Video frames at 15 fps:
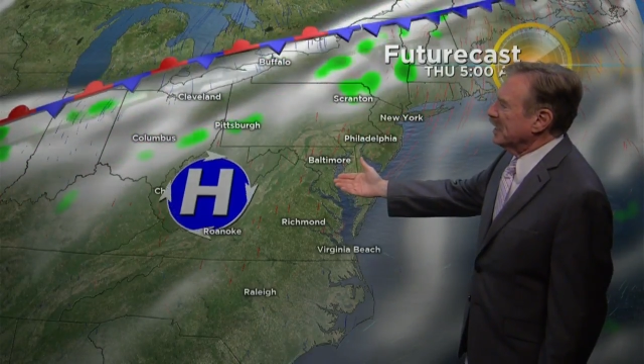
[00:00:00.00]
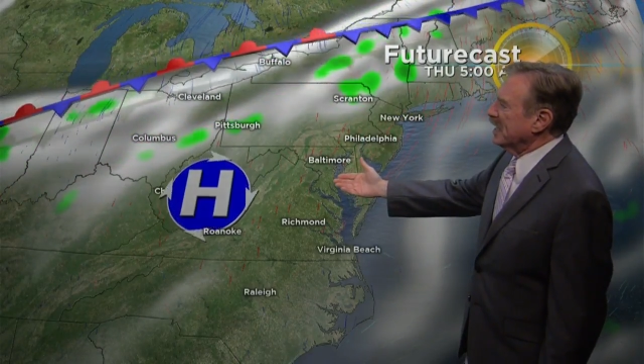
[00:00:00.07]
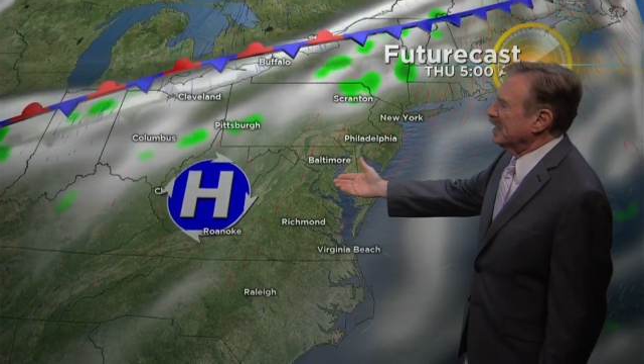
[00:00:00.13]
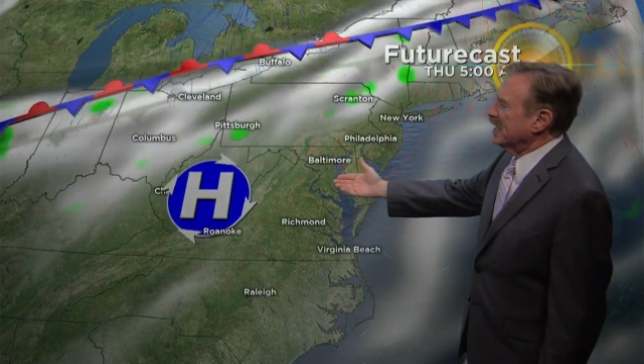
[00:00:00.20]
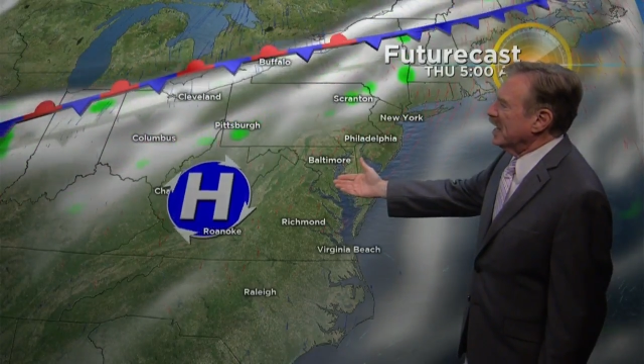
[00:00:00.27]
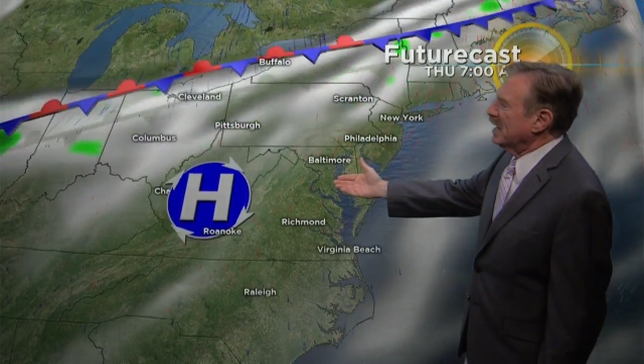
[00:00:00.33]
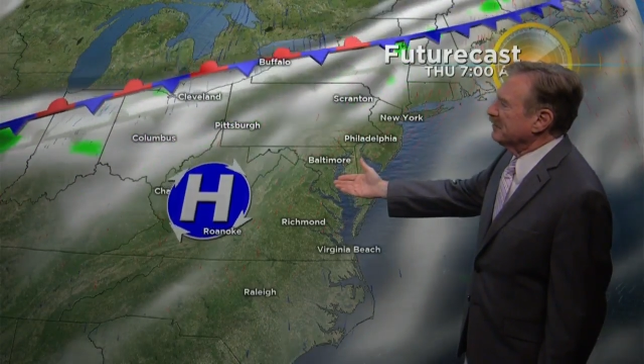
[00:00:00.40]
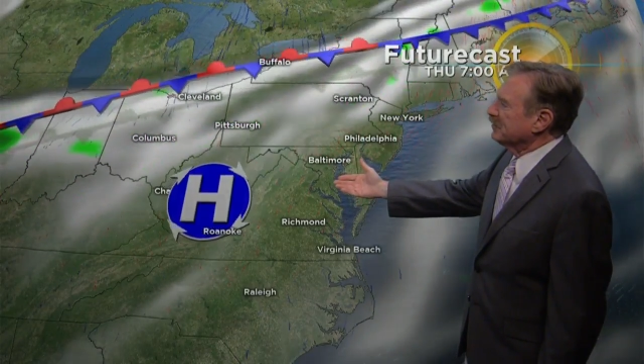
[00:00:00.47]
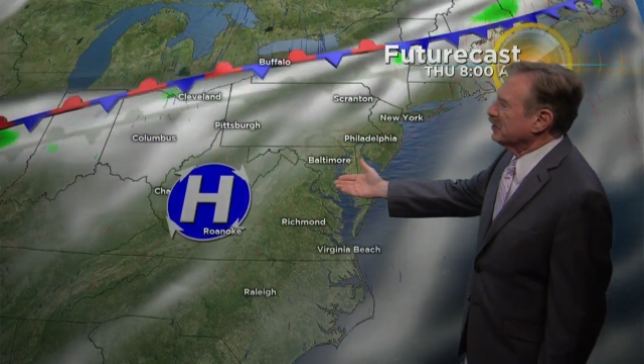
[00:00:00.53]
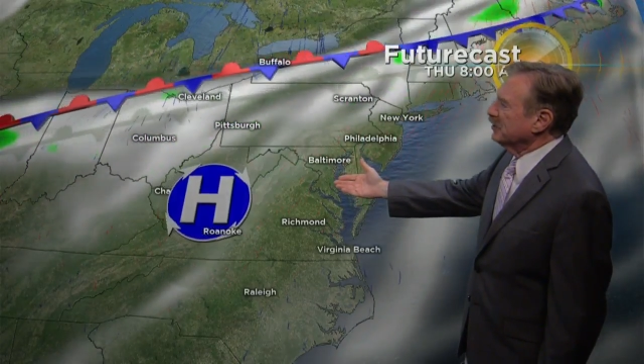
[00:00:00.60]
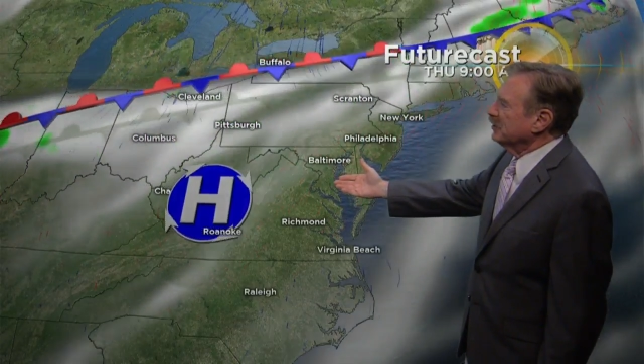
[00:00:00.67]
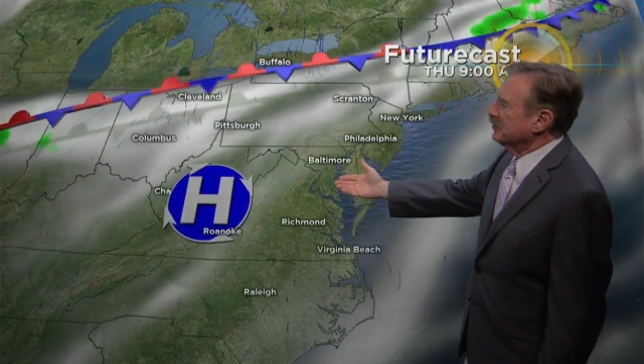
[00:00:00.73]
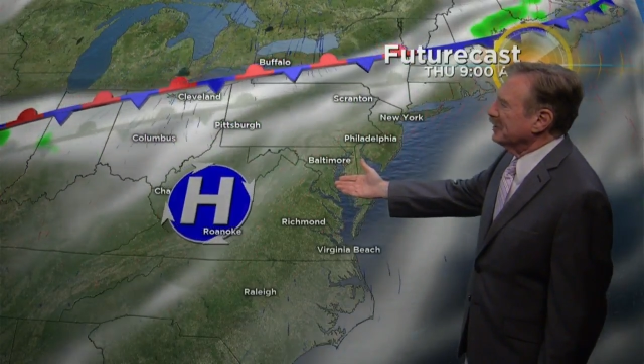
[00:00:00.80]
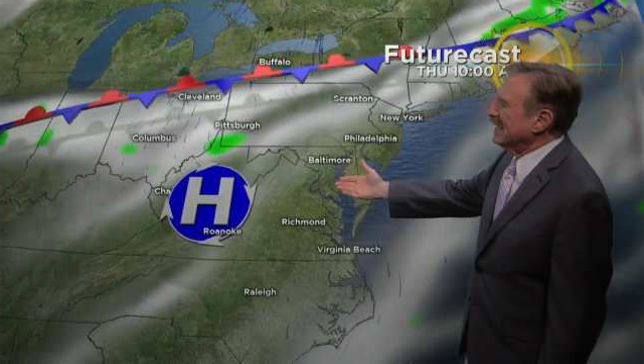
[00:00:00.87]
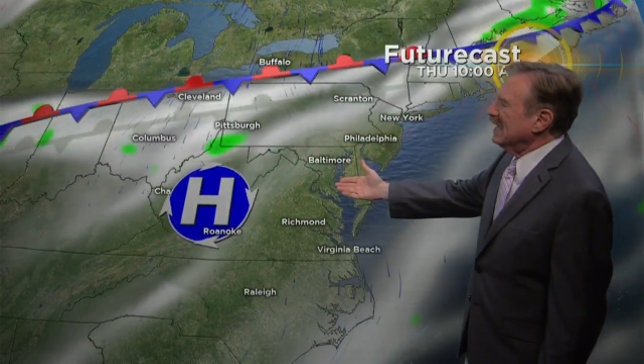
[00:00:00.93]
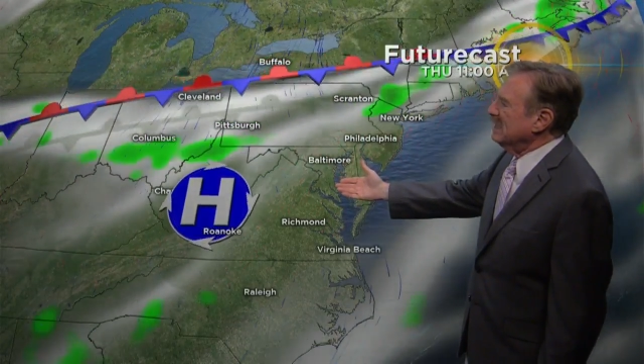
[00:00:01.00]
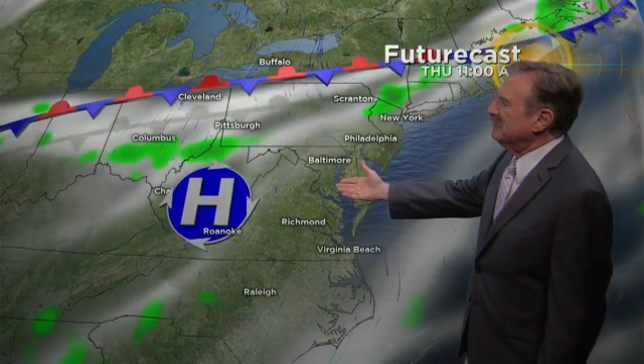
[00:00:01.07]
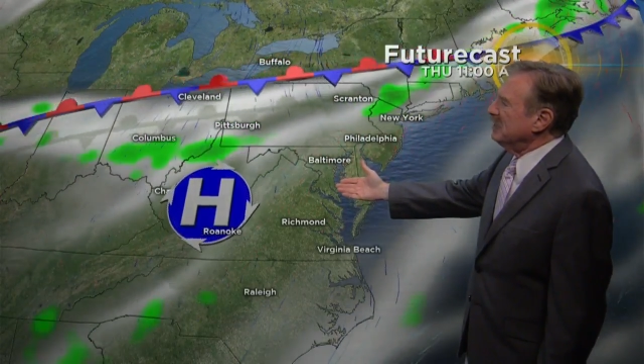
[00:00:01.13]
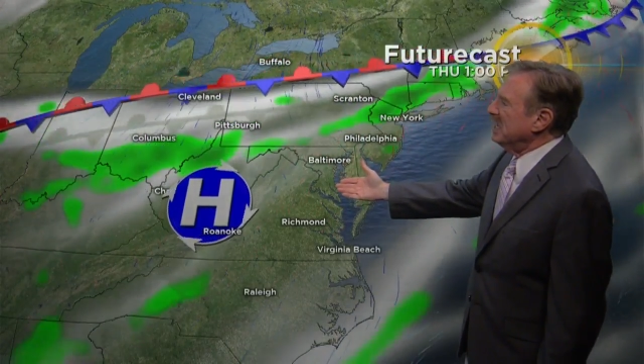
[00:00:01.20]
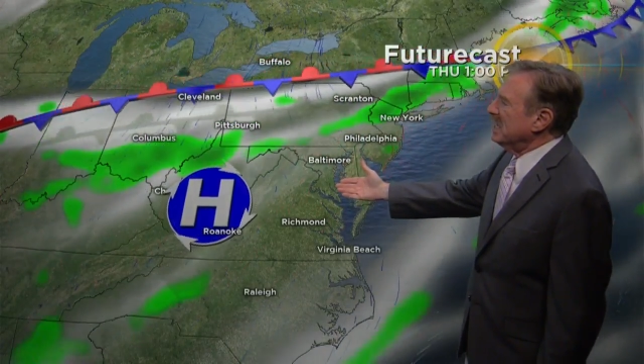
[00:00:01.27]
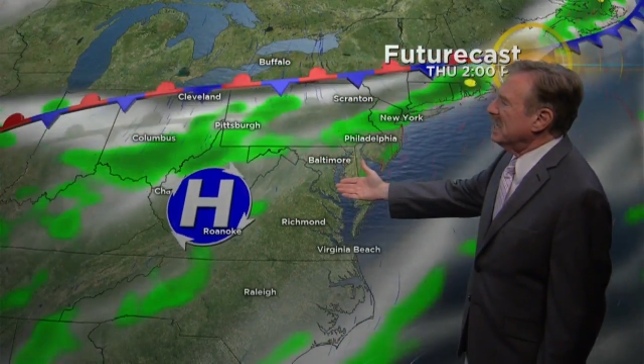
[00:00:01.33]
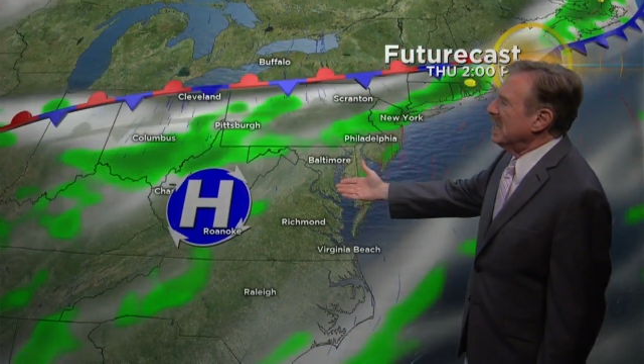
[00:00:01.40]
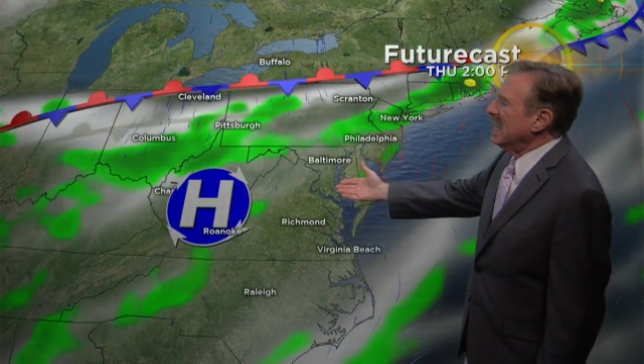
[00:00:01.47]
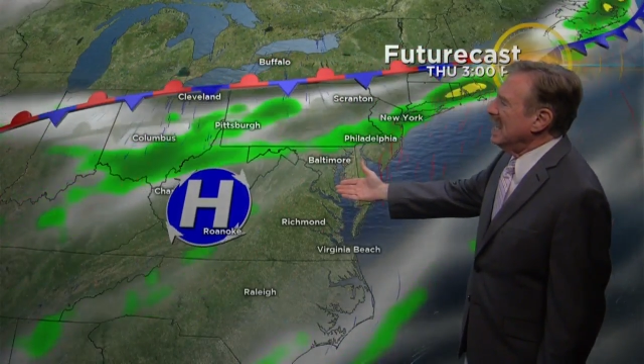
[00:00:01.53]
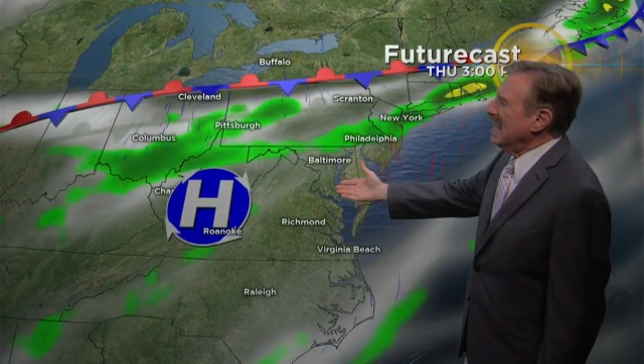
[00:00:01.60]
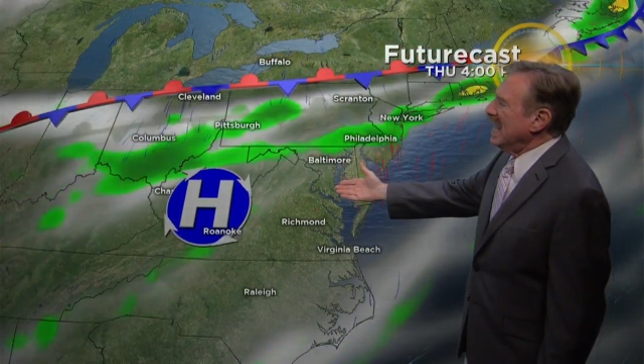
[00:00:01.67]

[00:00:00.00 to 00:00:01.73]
late in the afternoon or evening.